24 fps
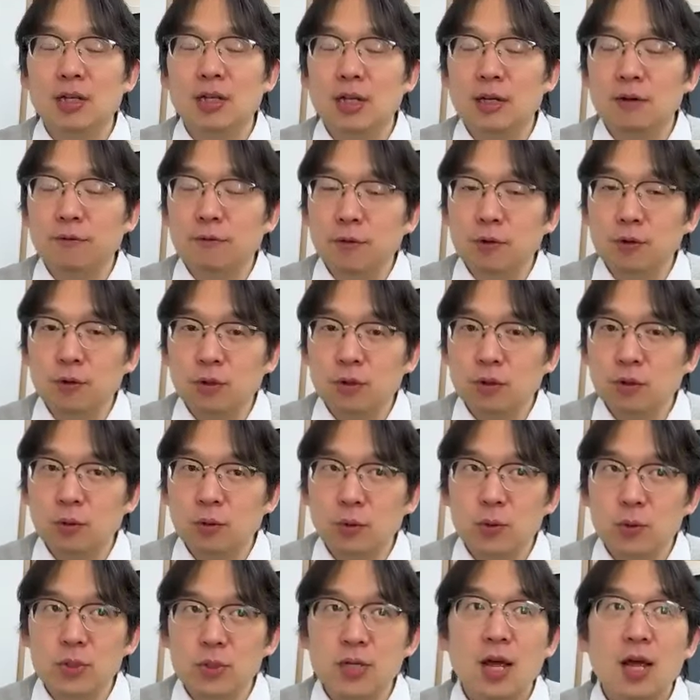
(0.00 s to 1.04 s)
that if you
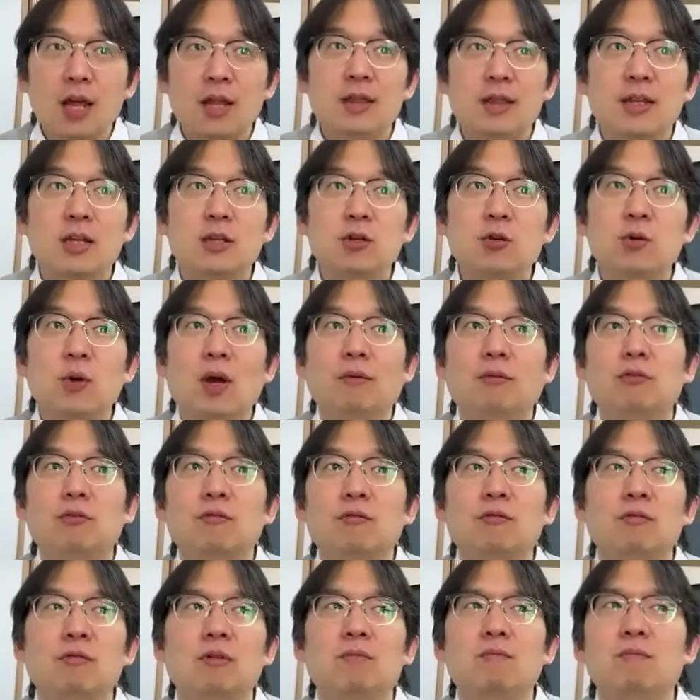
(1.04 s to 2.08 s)
use, then you
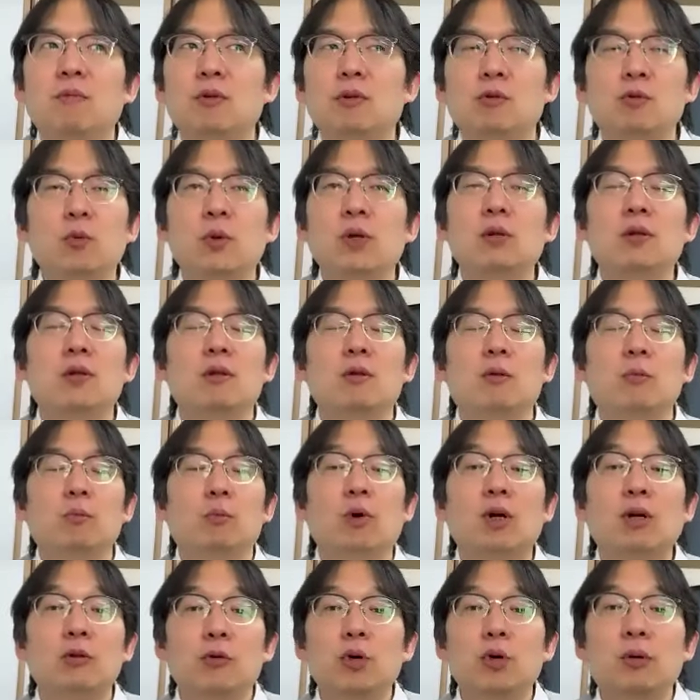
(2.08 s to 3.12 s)

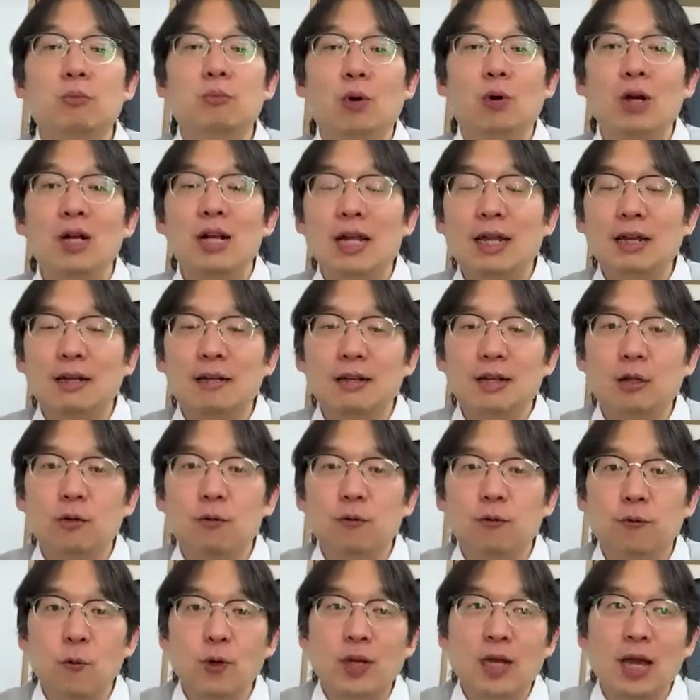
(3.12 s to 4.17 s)
are more likely
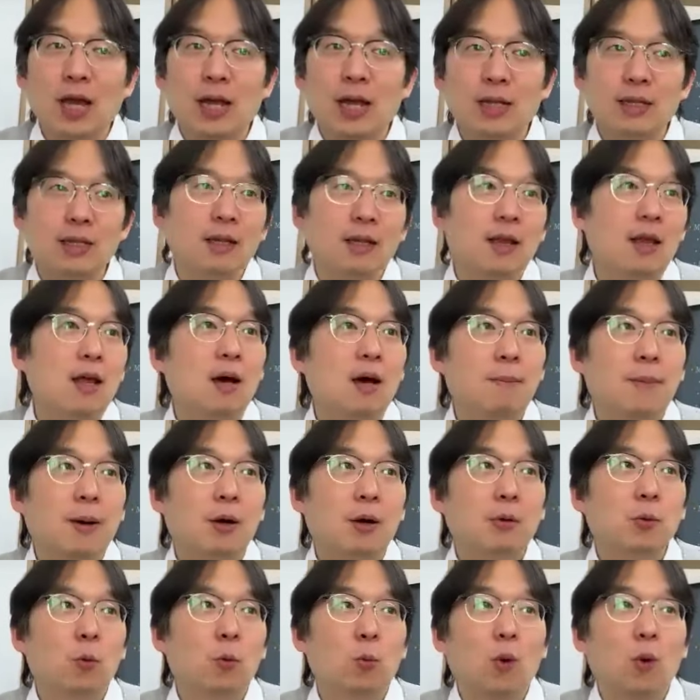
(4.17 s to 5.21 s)
to forget
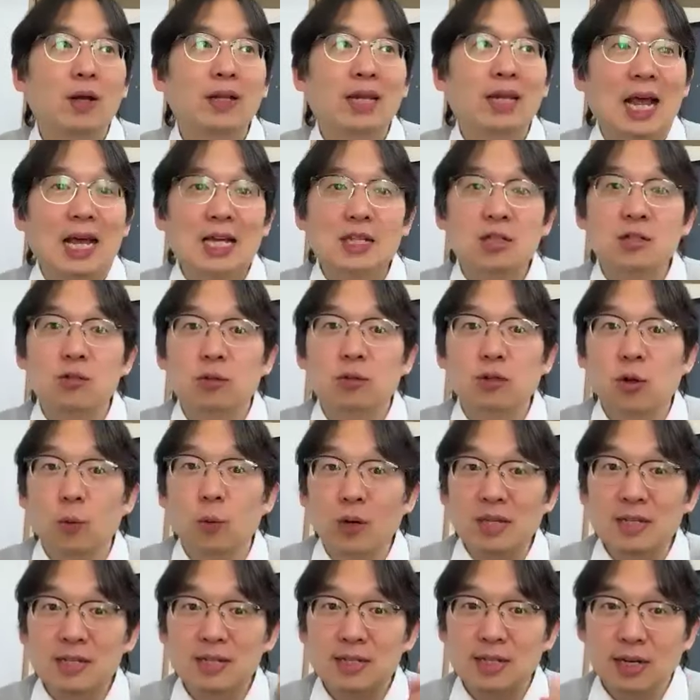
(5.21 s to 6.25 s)
about what has to
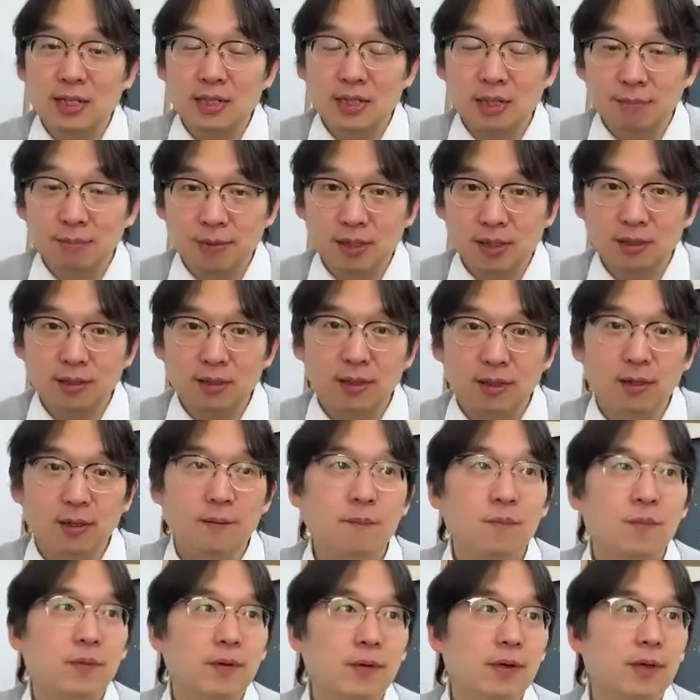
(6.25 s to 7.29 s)
go inside the model,
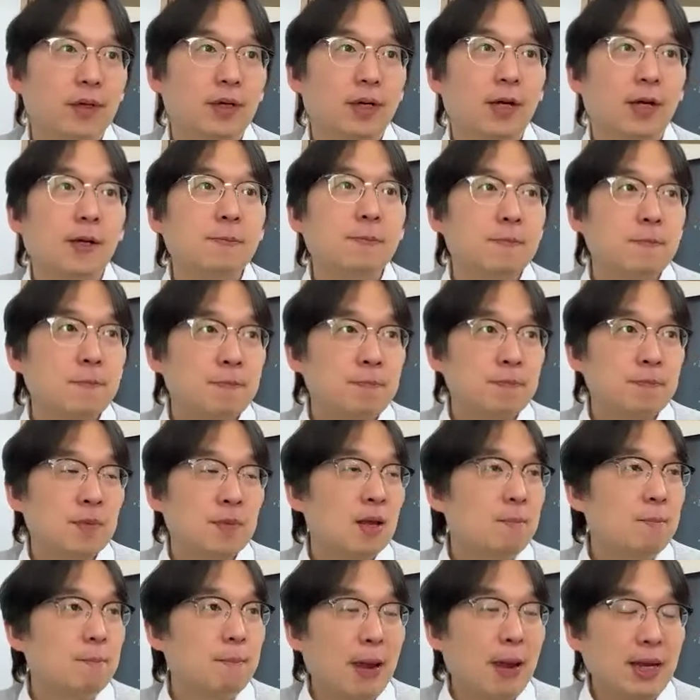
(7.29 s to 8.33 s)
okay?
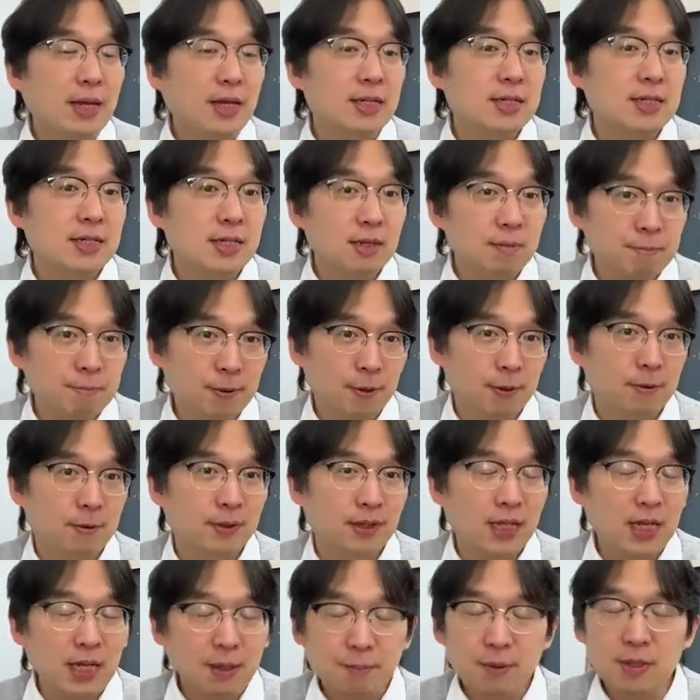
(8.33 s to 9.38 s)
Make it
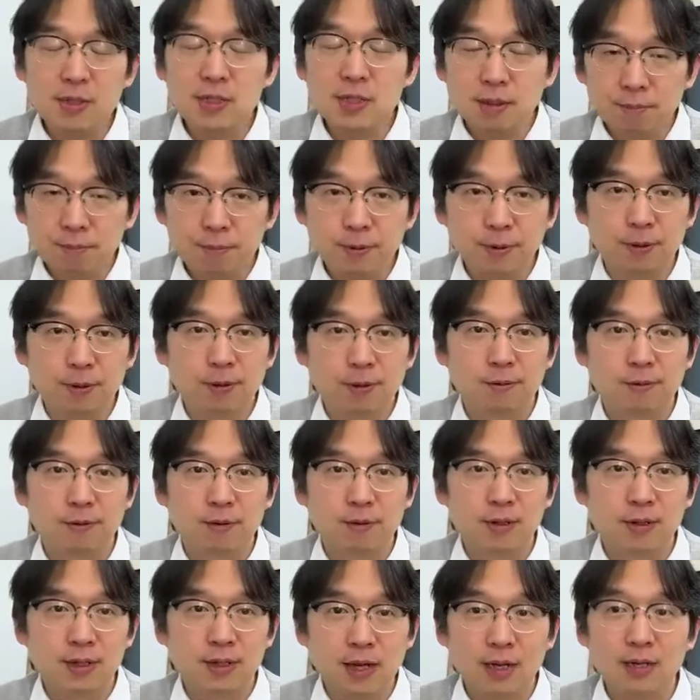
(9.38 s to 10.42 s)
simple, keep it simple.
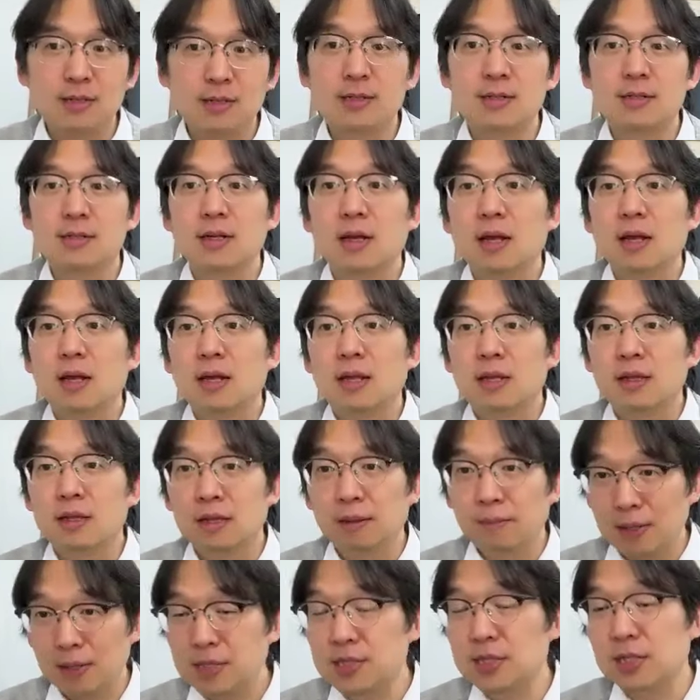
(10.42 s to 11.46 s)
That's
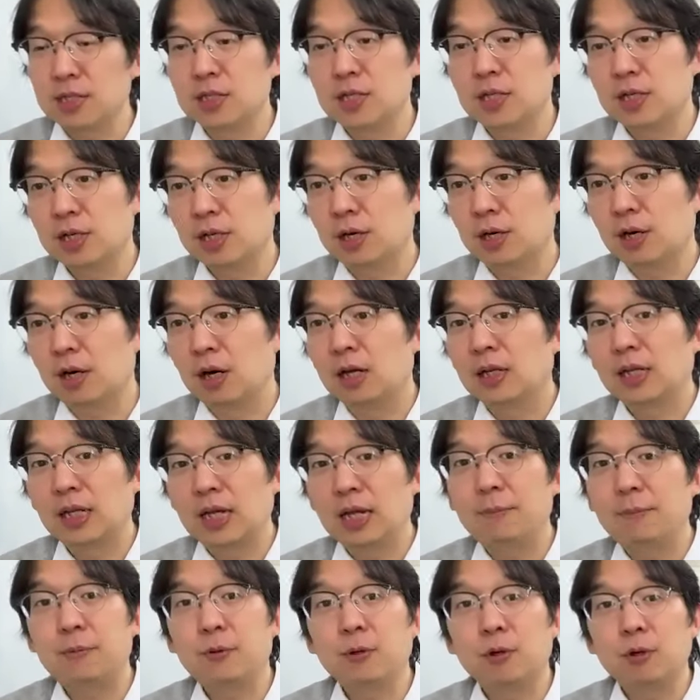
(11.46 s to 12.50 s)
the message here.
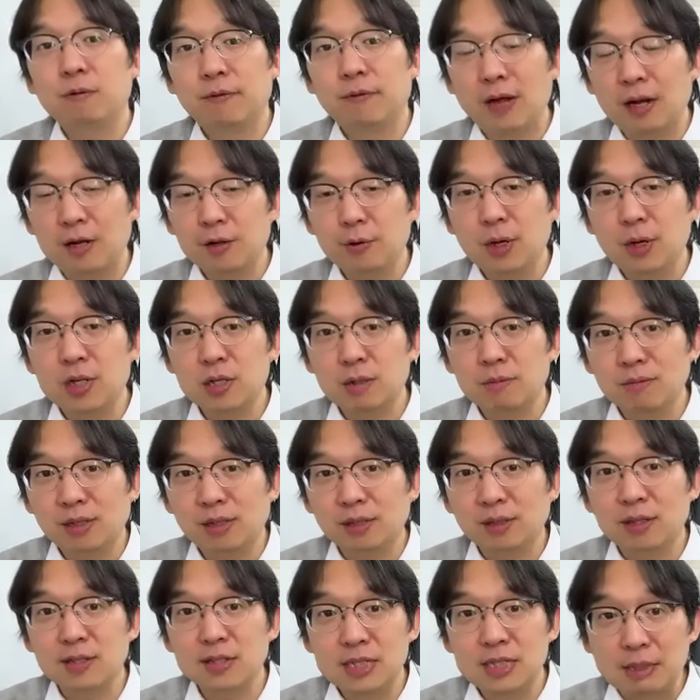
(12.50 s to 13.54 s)
Keep your evaluation
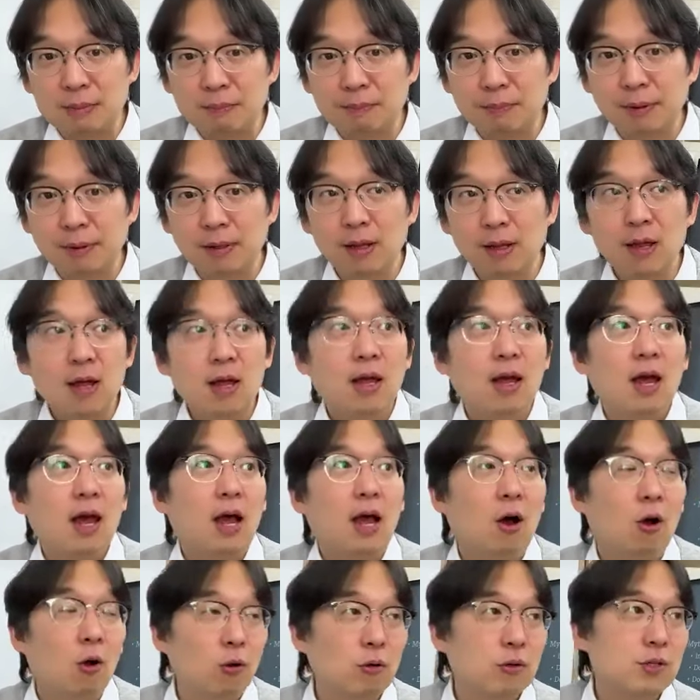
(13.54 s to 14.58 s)
model simple.
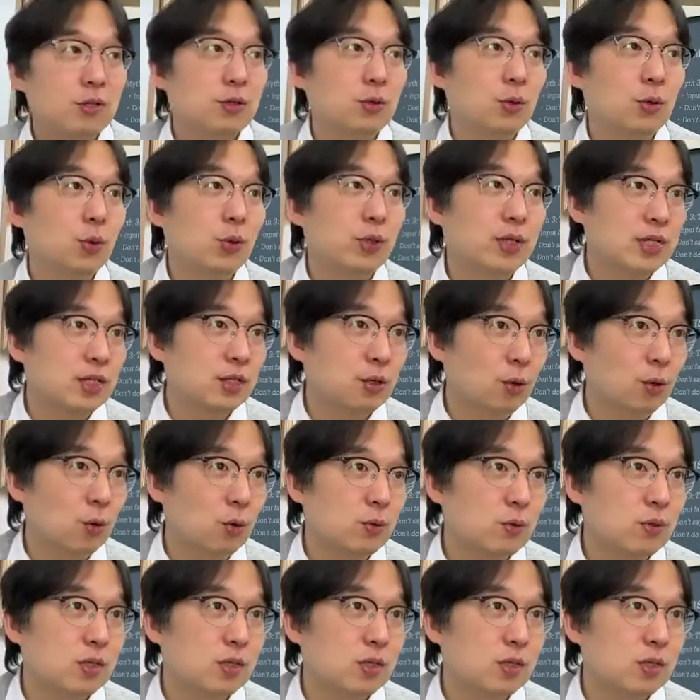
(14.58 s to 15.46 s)
Also, this